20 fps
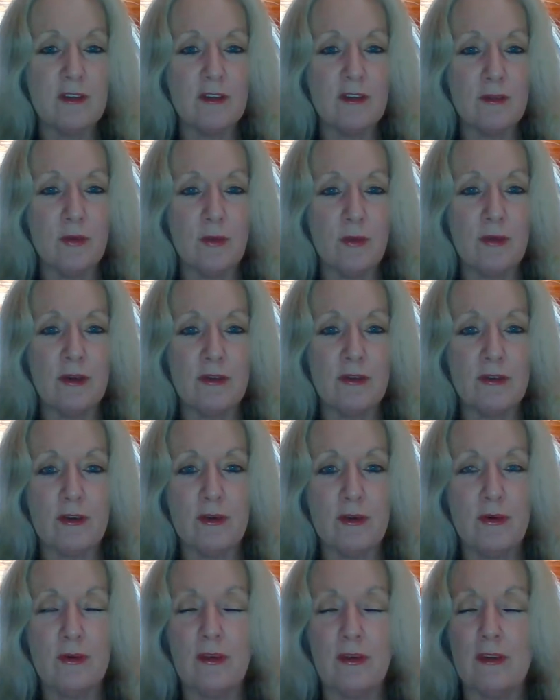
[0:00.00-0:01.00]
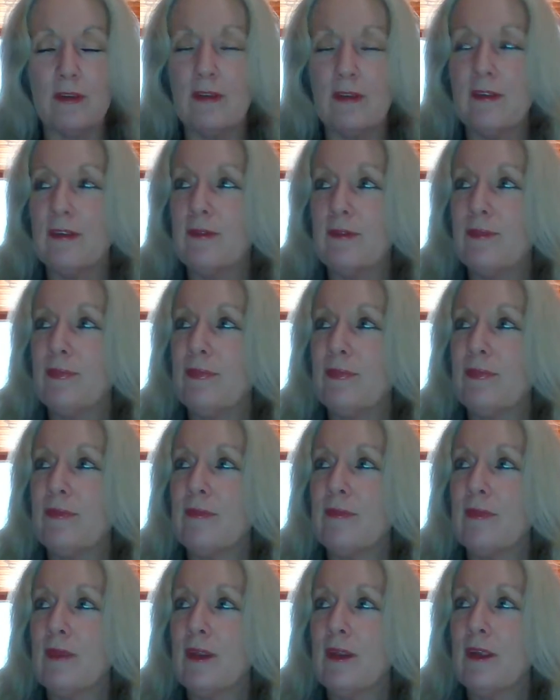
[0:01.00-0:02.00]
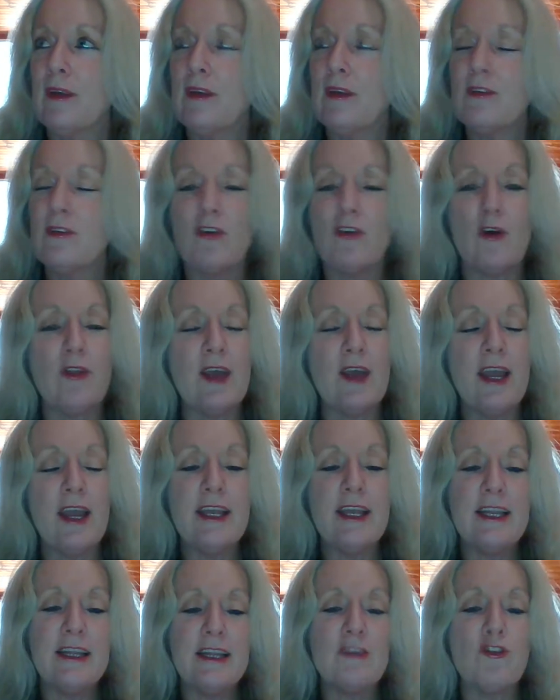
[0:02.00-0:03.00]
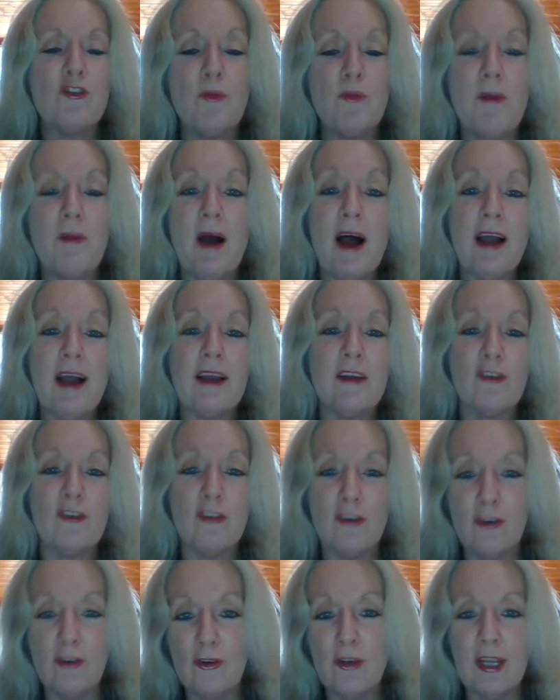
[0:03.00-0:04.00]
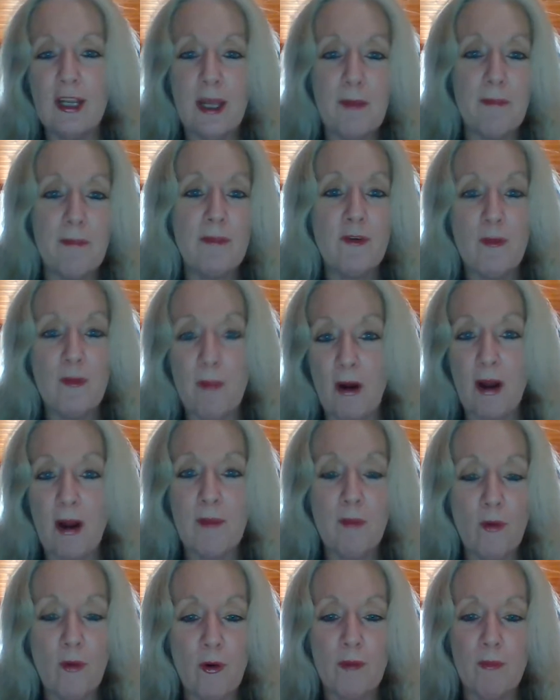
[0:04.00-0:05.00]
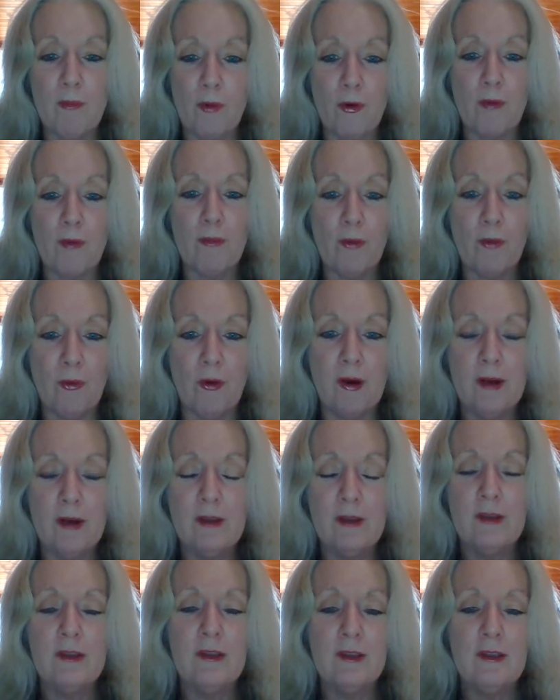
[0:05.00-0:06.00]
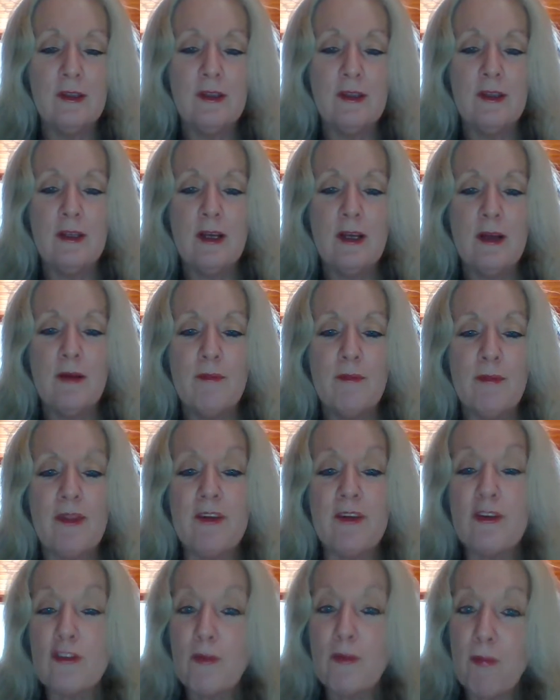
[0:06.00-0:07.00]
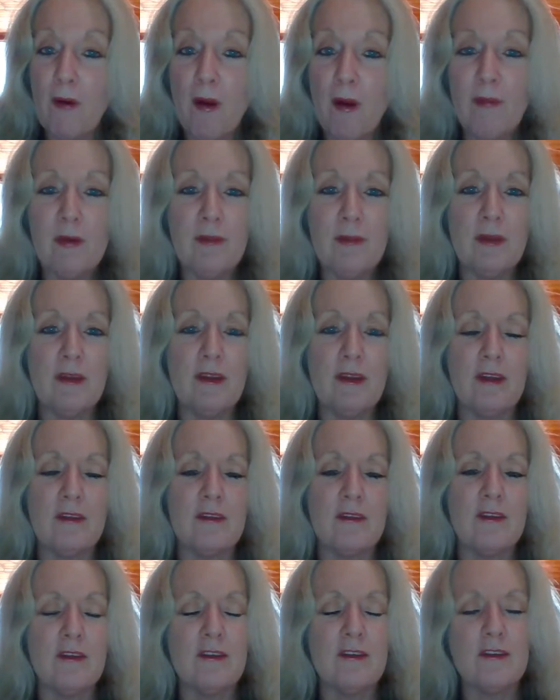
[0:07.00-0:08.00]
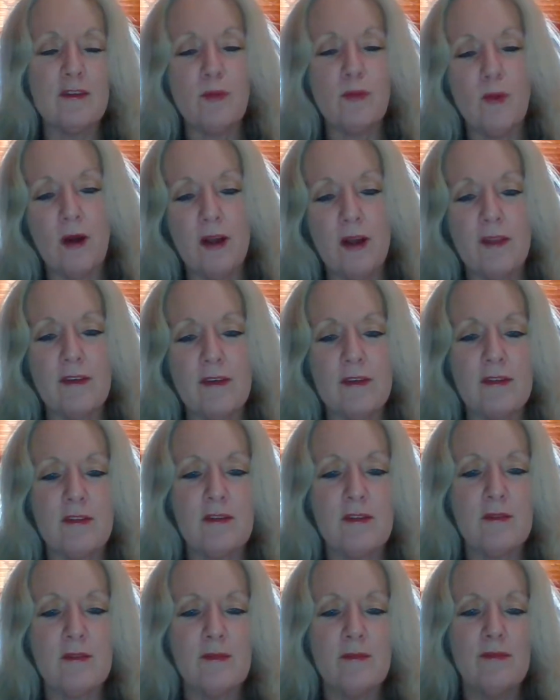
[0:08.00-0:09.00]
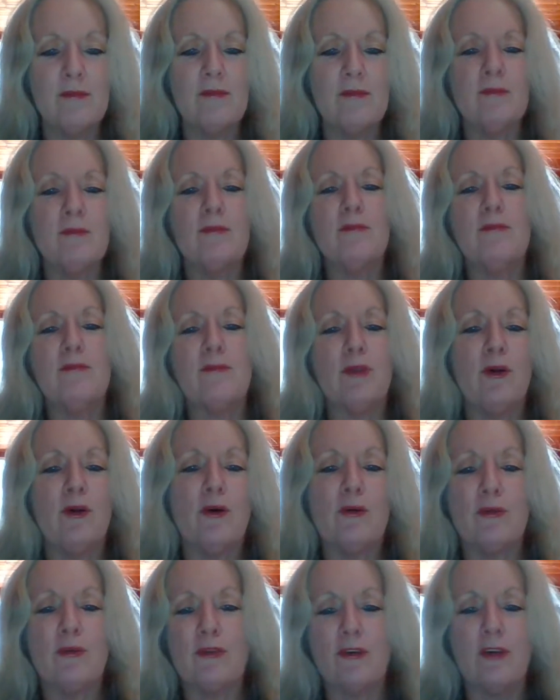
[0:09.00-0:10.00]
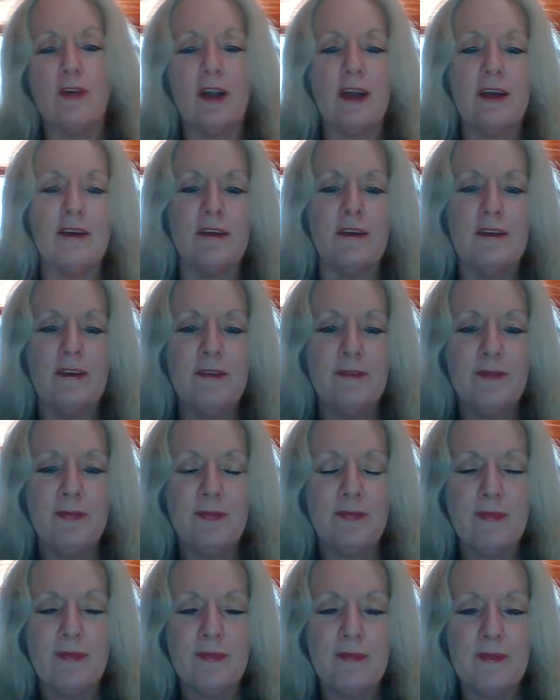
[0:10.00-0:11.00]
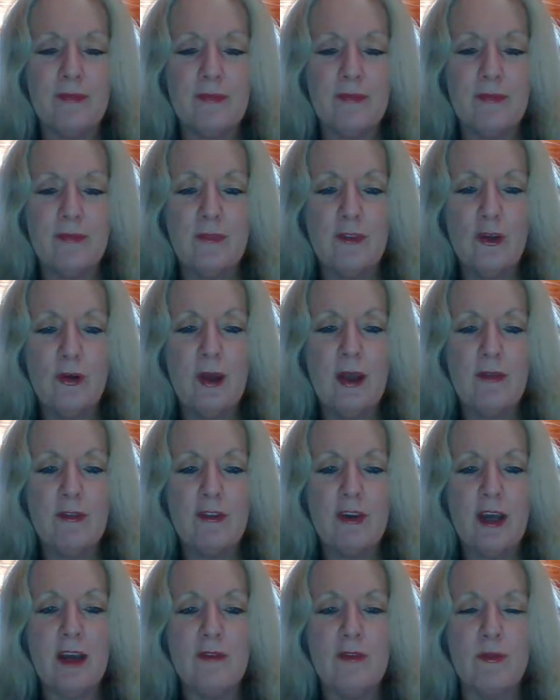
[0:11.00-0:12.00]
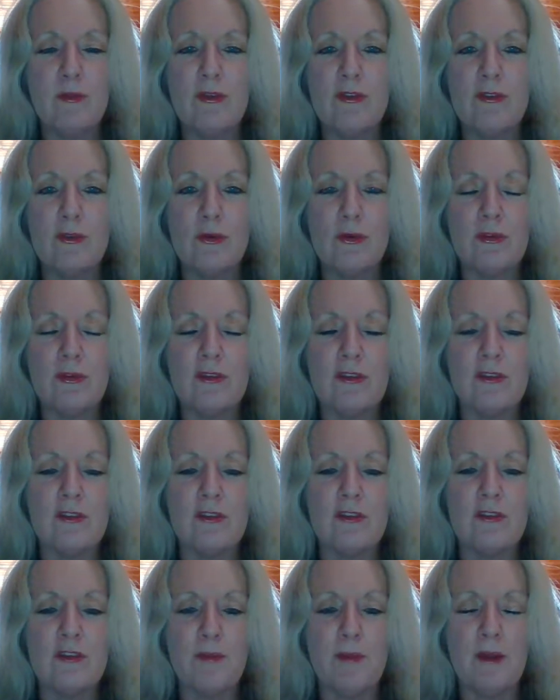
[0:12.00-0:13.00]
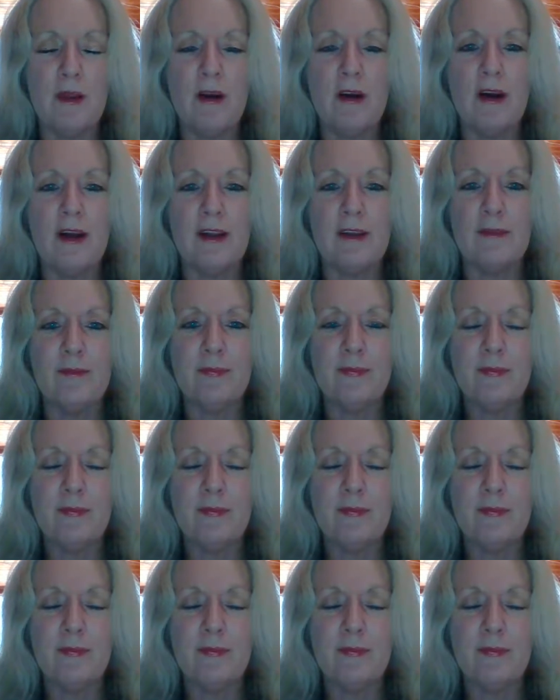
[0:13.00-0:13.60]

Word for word: is what we used to call it. So they need to market to you to get to buy more and more and more. But there's a problem in this, and this is why this blog was created. You have to have the resources to supply.